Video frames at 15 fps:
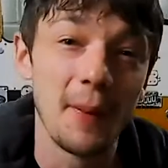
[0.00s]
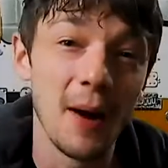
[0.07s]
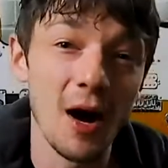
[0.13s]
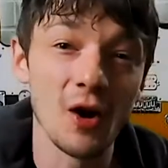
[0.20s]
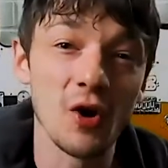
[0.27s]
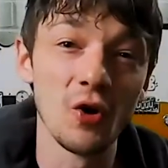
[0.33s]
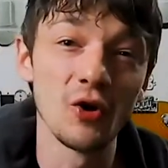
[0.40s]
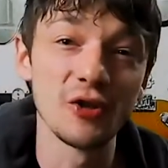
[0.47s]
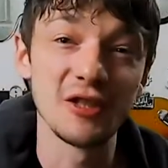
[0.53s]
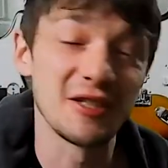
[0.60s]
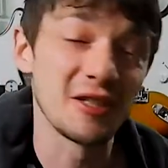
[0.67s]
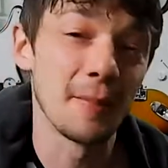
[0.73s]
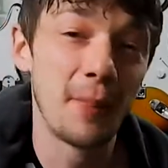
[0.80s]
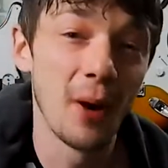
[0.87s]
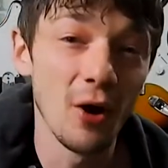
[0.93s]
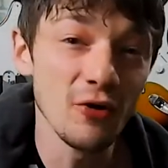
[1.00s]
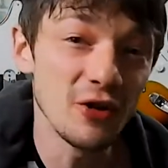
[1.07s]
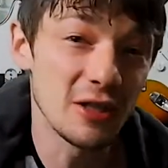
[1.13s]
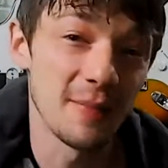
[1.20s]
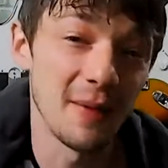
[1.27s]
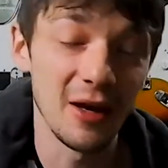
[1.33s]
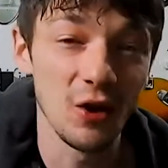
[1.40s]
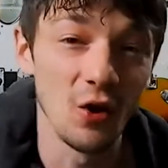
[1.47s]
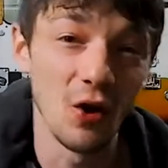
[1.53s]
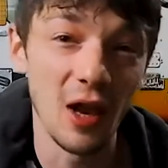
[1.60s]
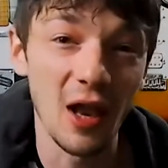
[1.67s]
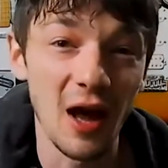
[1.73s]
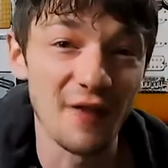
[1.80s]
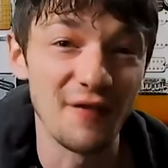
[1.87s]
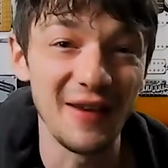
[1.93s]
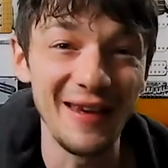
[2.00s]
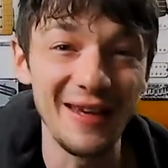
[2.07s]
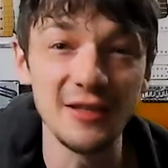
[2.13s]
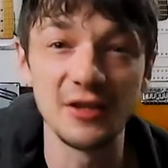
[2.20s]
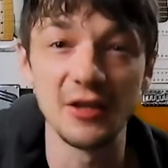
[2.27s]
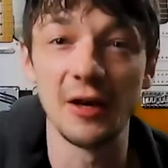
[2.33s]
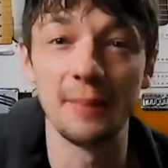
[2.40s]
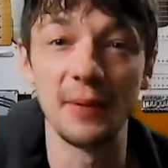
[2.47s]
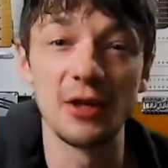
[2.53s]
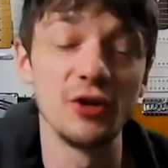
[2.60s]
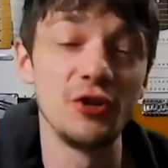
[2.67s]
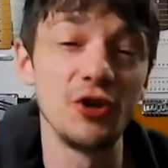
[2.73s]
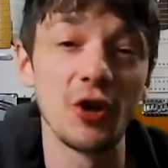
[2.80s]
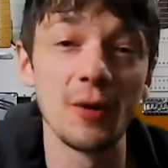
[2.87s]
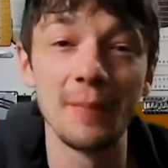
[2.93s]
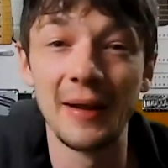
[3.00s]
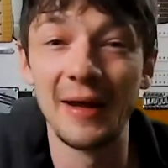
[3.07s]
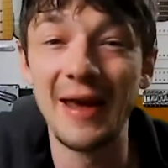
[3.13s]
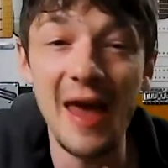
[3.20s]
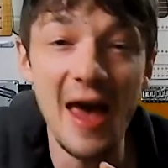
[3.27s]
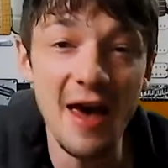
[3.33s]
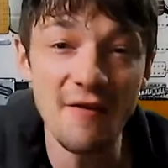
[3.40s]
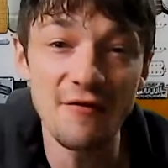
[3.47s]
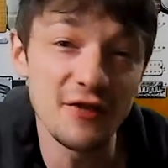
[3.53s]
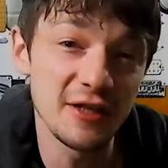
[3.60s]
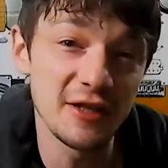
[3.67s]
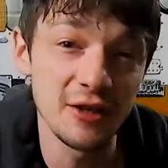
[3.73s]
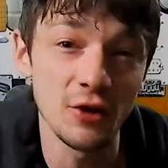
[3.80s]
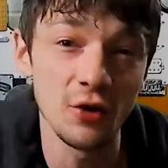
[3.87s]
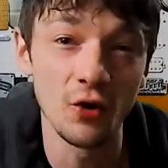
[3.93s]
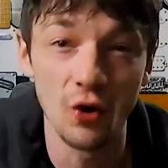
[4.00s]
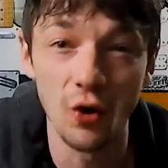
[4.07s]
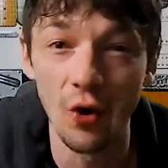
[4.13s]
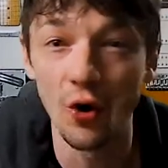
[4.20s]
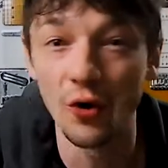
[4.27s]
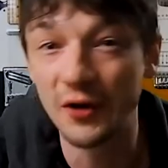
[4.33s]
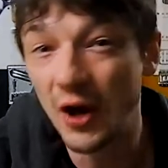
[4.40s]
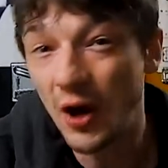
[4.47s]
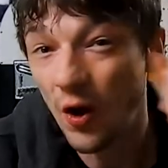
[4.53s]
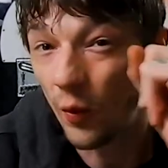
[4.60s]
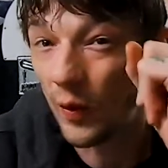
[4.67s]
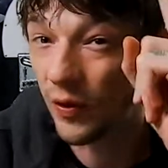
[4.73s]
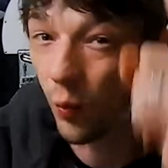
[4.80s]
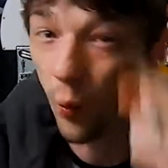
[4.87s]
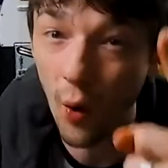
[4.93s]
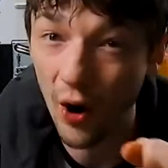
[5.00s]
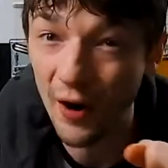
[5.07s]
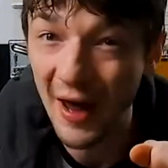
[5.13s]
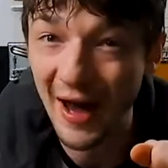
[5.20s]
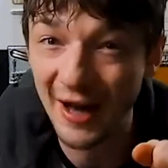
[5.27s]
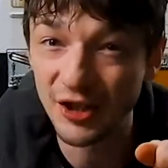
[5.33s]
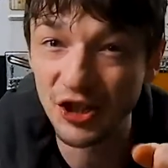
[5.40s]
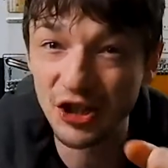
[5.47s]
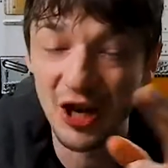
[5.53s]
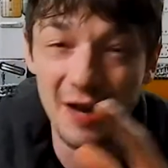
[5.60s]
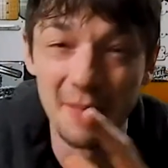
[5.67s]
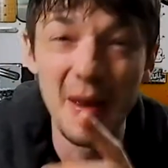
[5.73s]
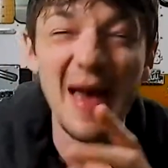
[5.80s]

Bar chords are supposed to make your life easier because you can play every single chord with one hand shape,